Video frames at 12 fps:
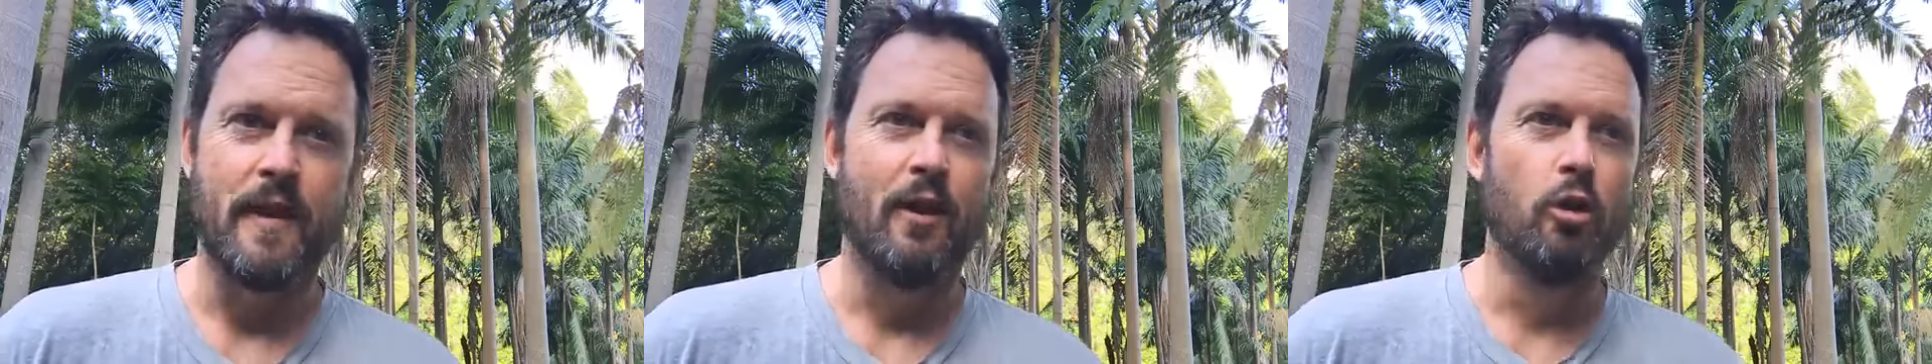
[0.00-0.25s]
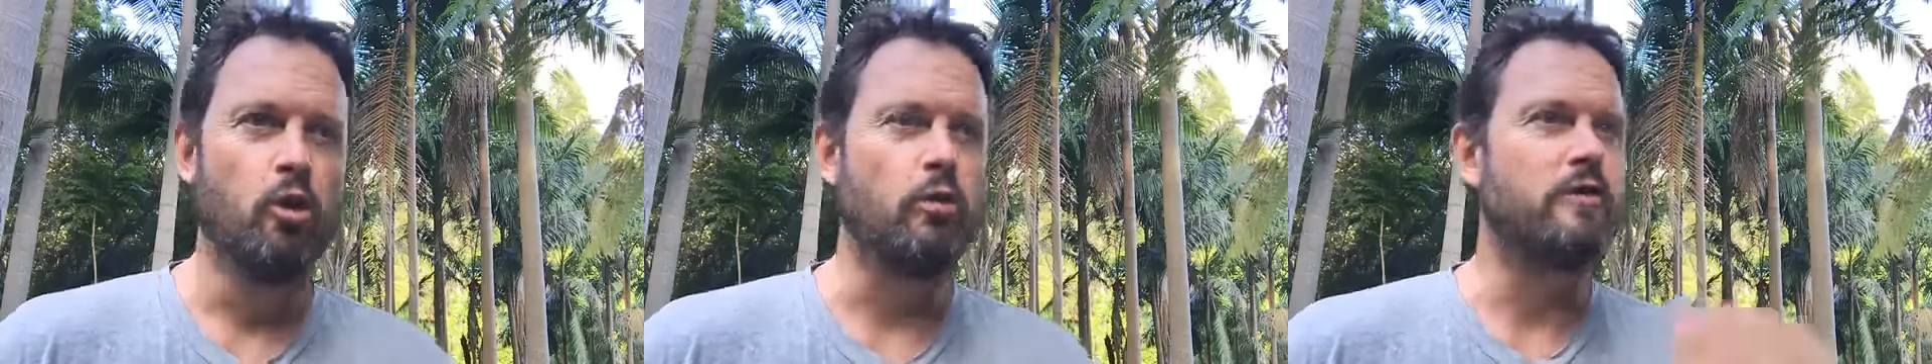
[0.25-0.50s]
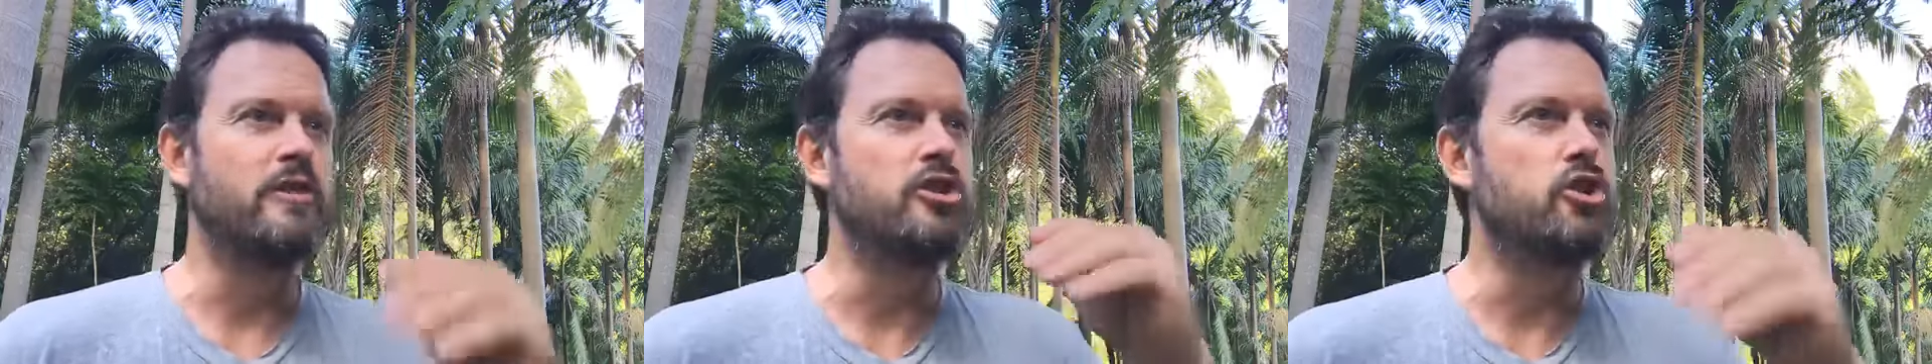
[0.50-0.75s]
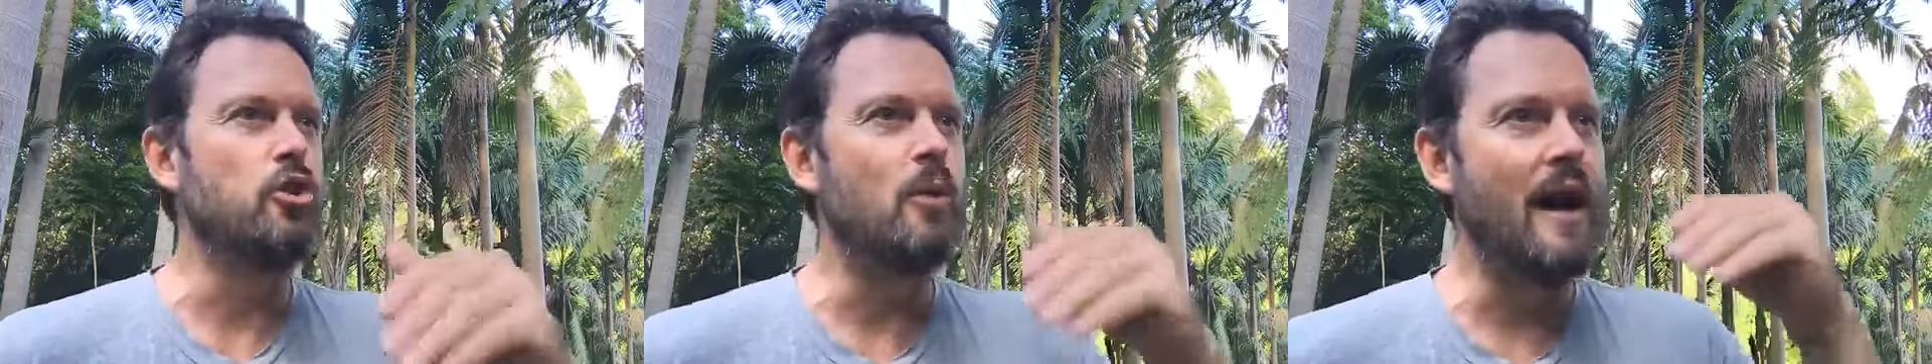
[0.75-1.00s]
Look, did
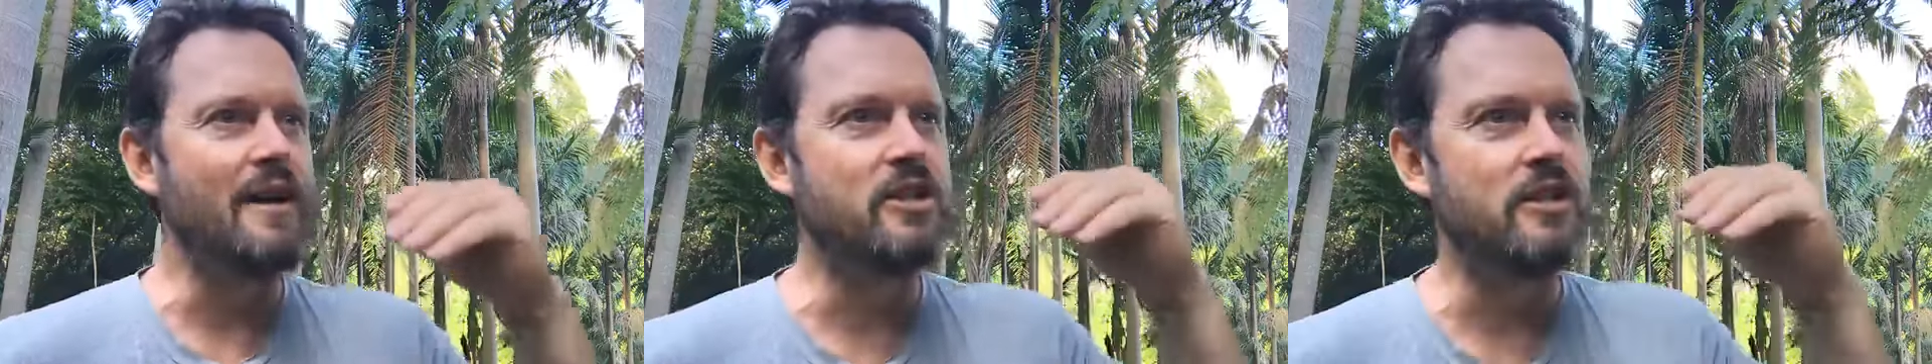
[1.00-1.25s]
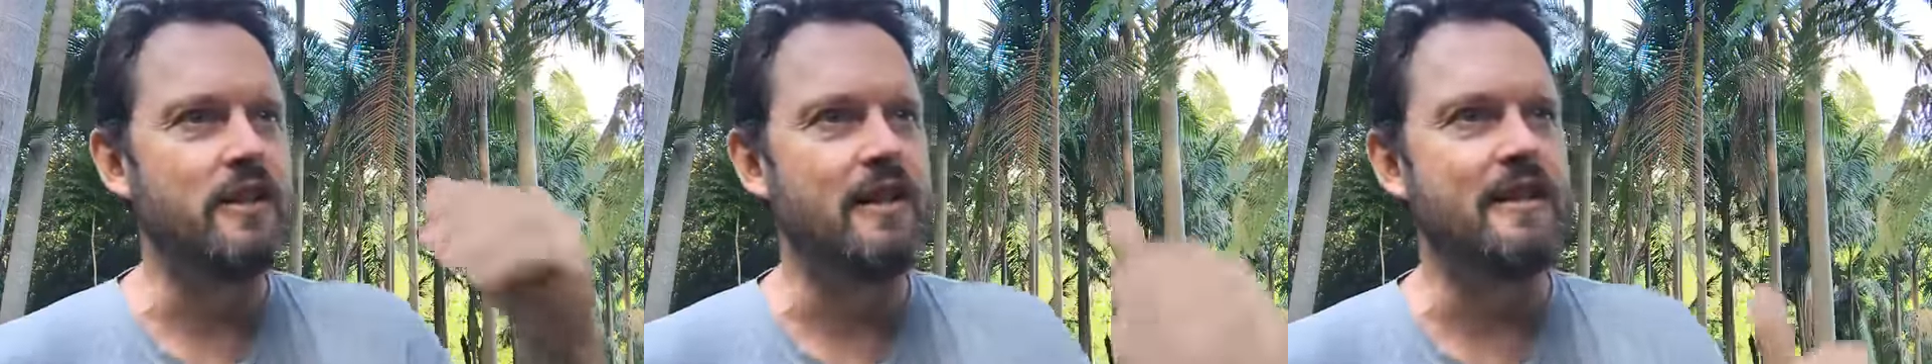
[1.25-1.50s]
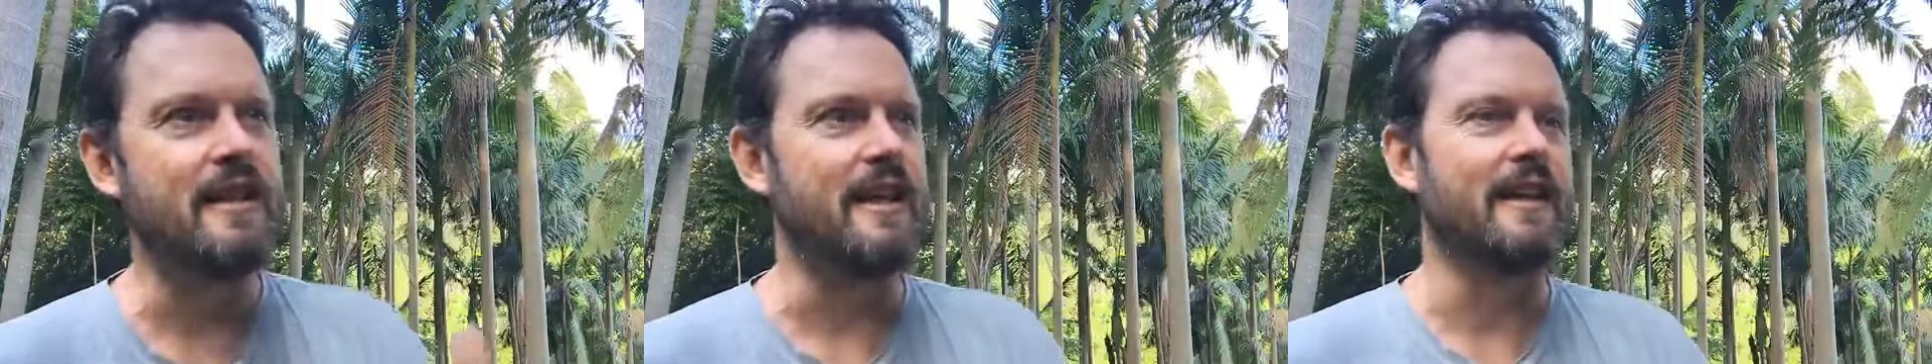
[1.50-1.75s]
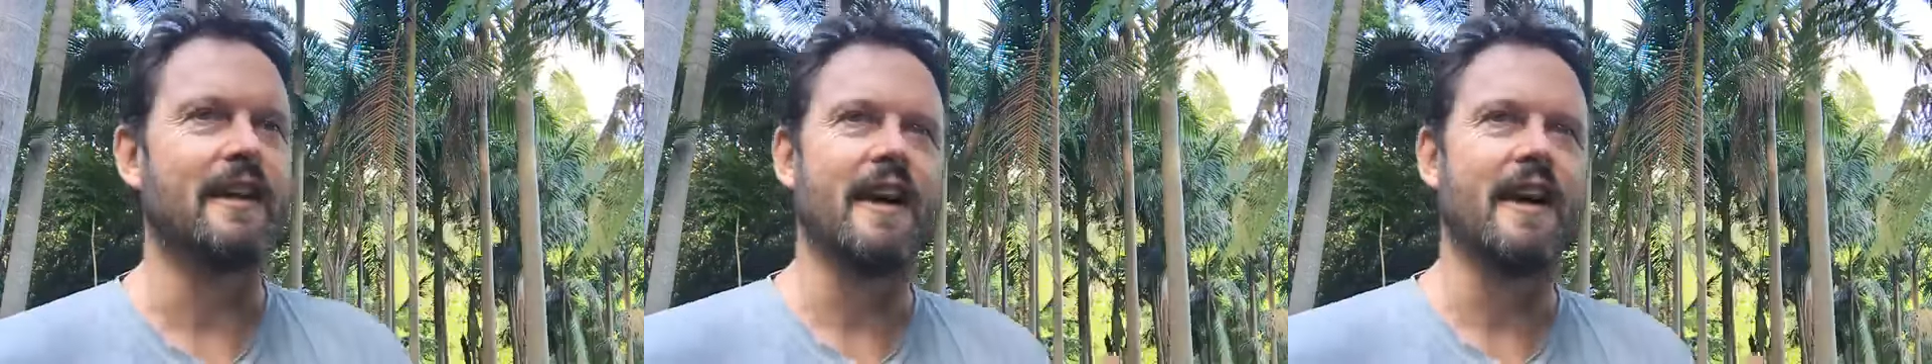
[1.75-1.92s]
you actually think